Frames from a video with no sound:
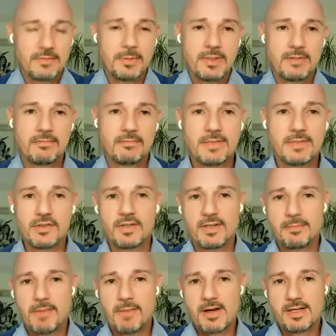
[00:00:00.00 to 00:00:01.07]
been in
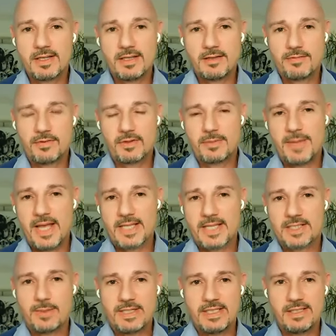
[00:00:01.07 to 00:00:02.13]
digital marketing for the
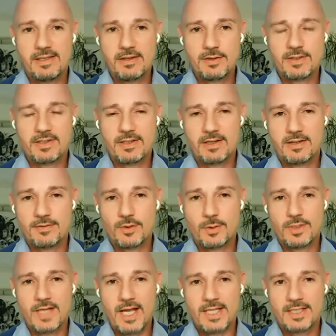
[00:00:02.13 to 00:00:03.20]
past 20 years, and I've
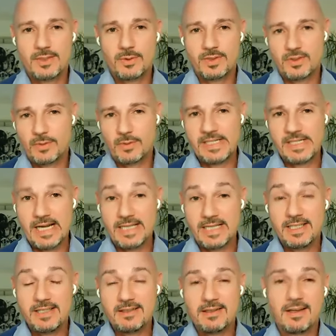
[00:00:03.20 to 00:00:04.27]
joined Anzu in
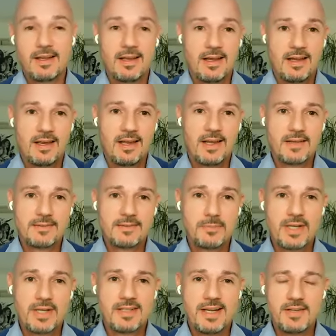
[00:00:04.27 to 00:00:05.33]
2019 as a
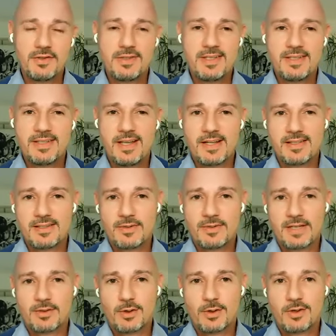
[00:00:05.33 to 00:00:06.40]
brand and agency sales
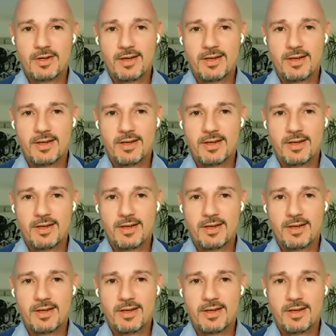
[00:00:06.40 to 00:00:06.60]
director.